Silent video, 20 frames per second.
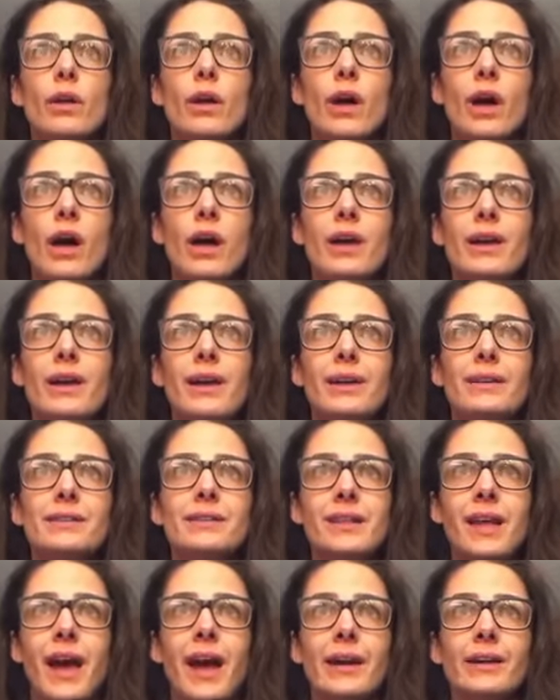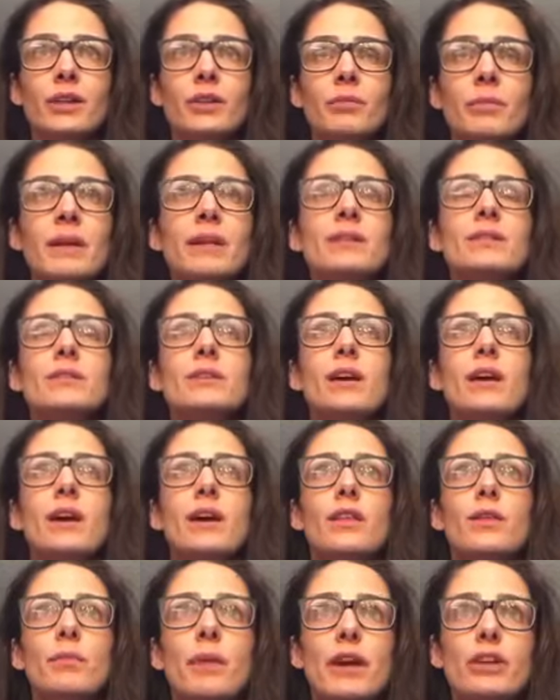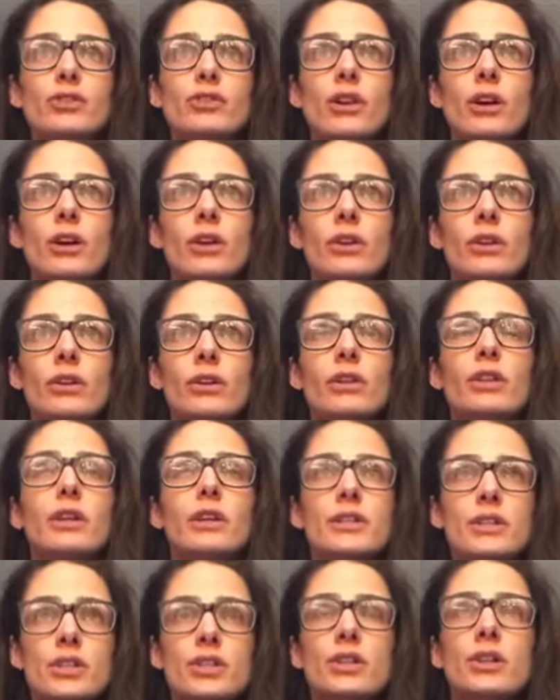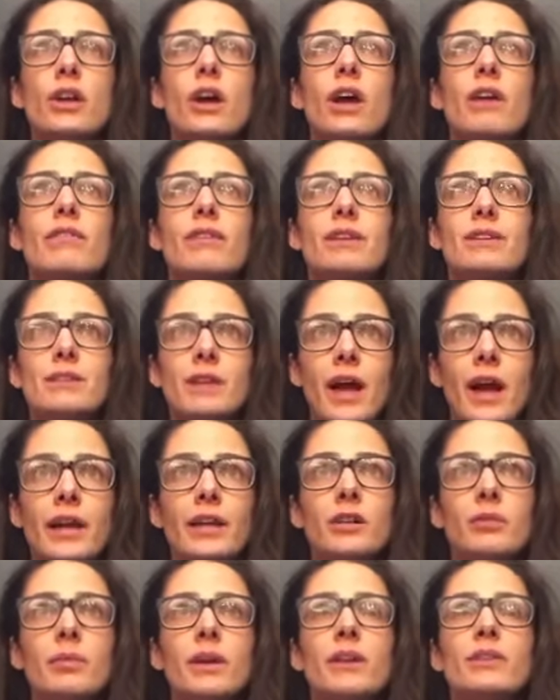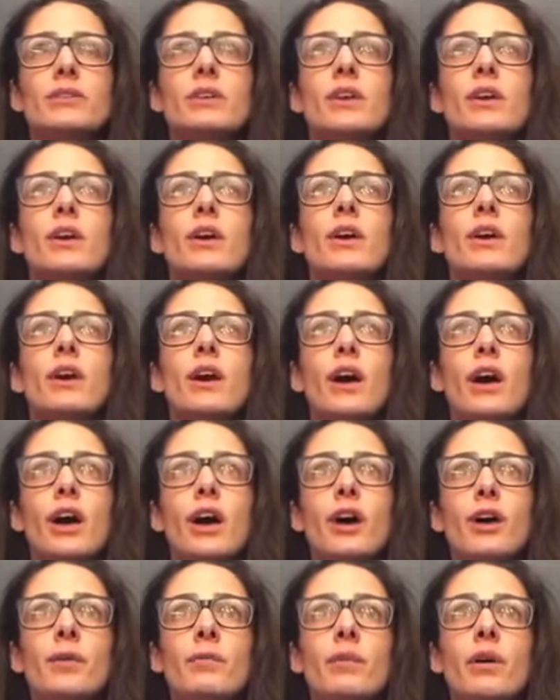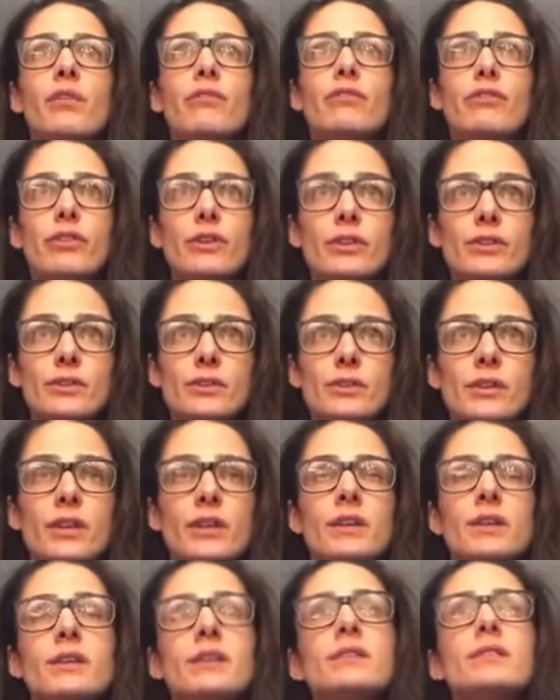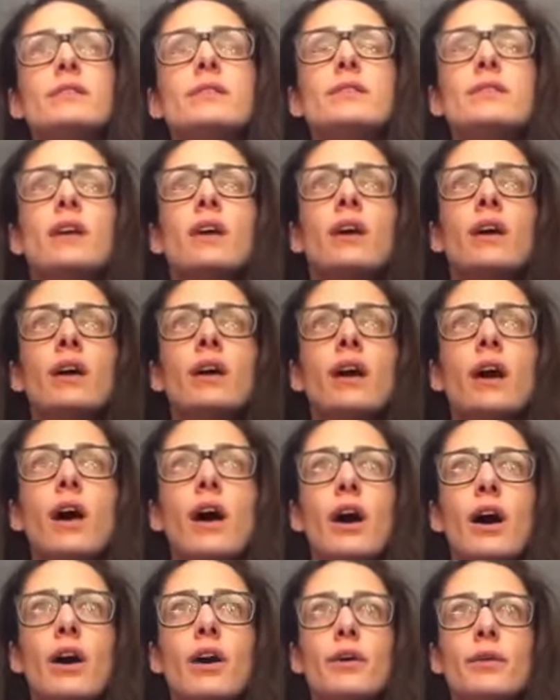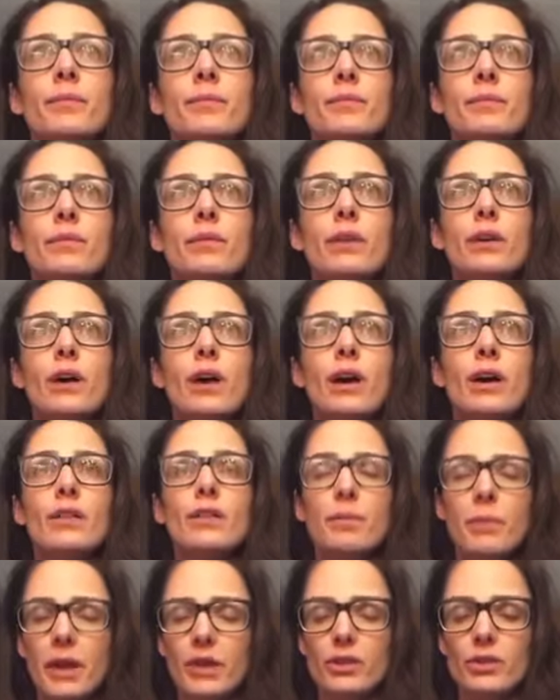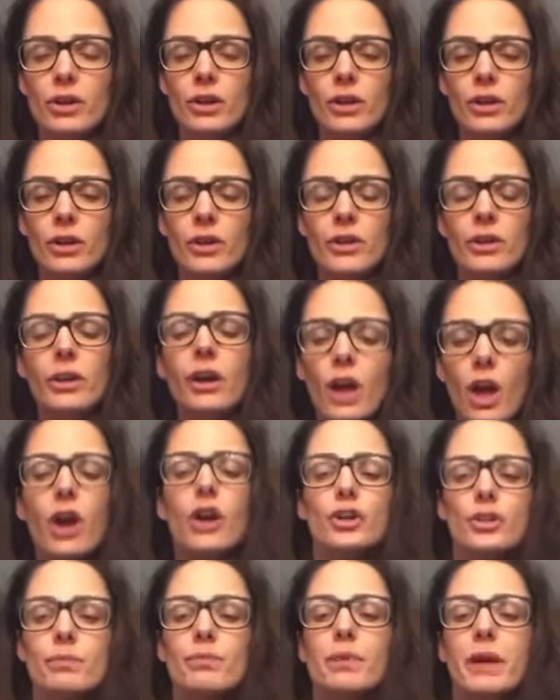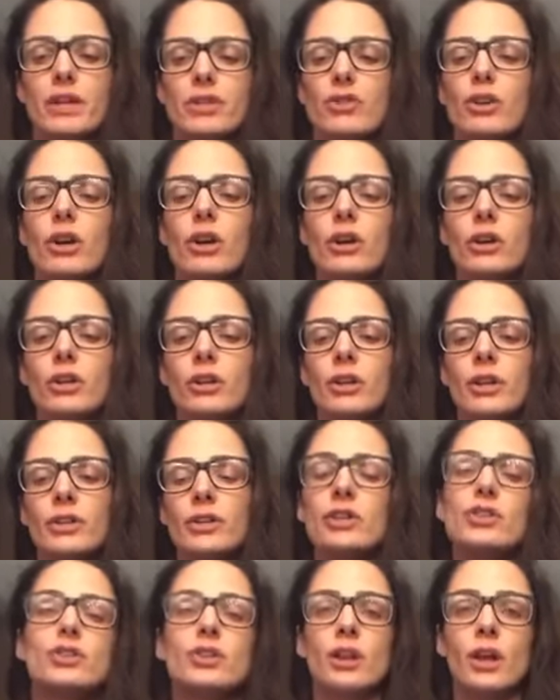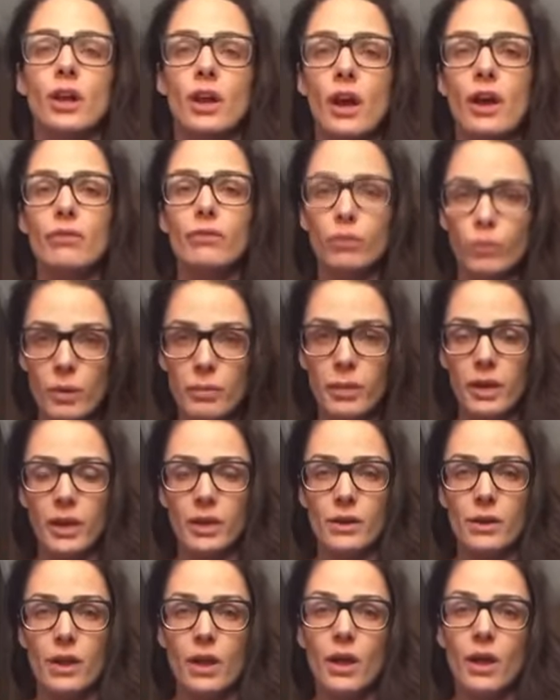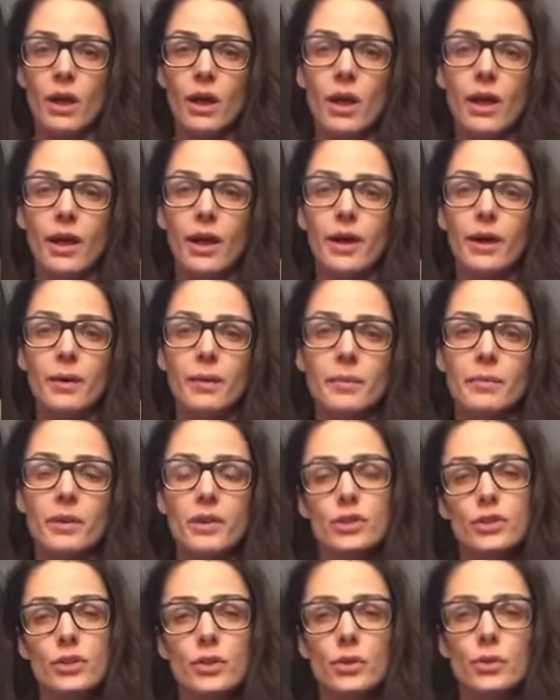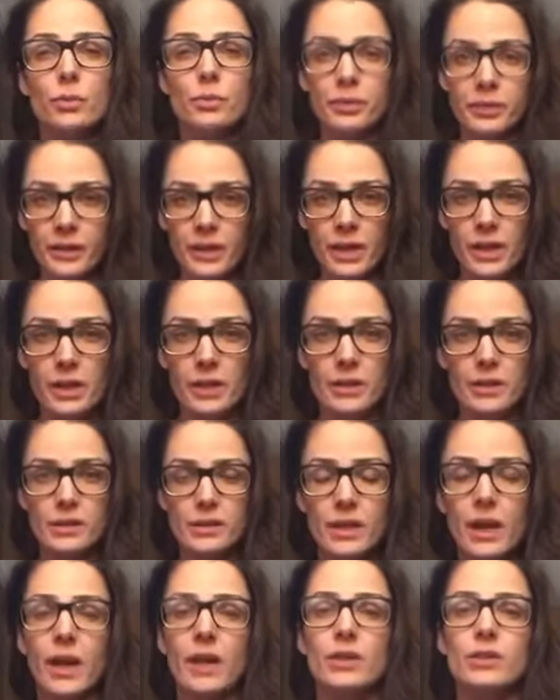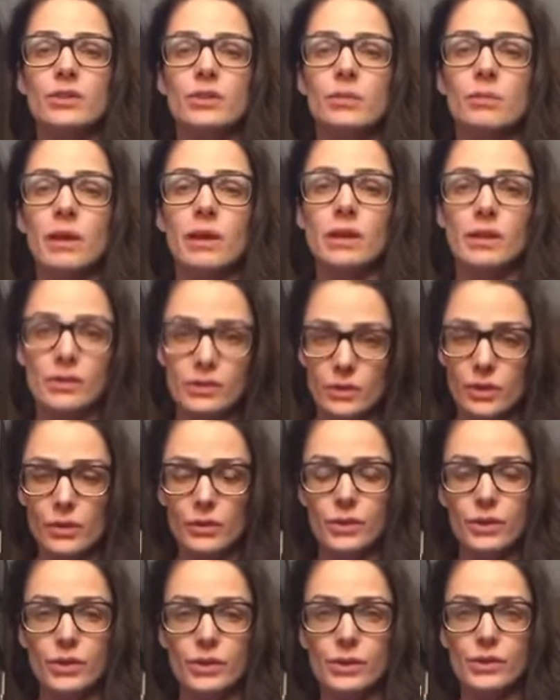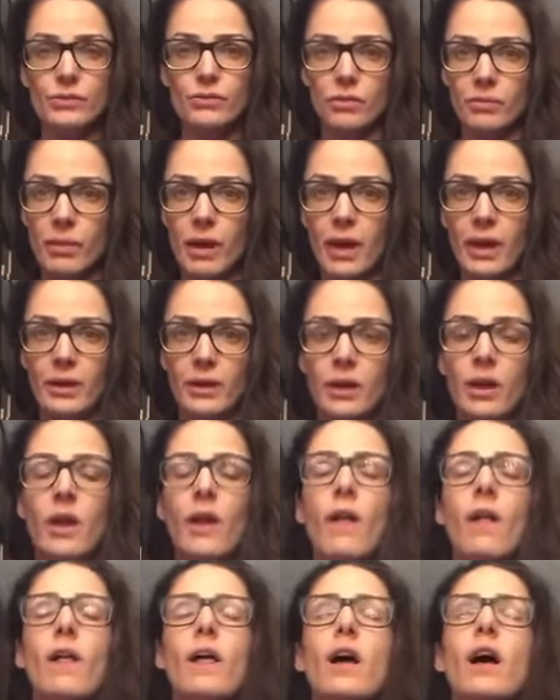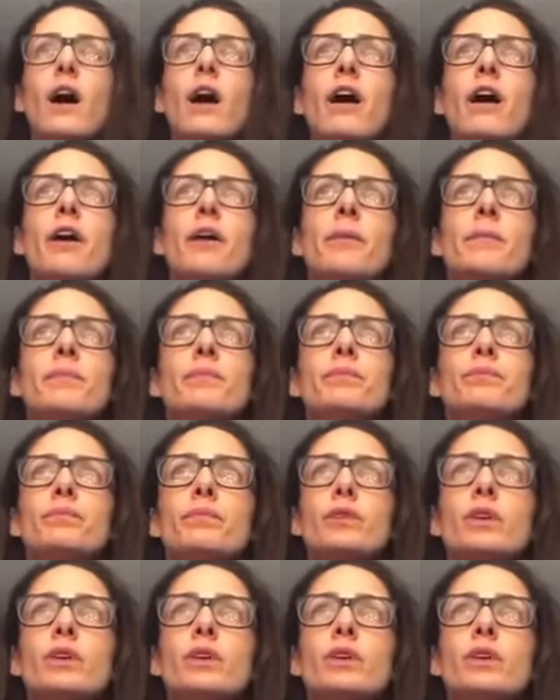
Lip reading: entitlement, the patriarchal condition of entitlement versus the patriarchal conditioning of women to please and to make excuses for men. And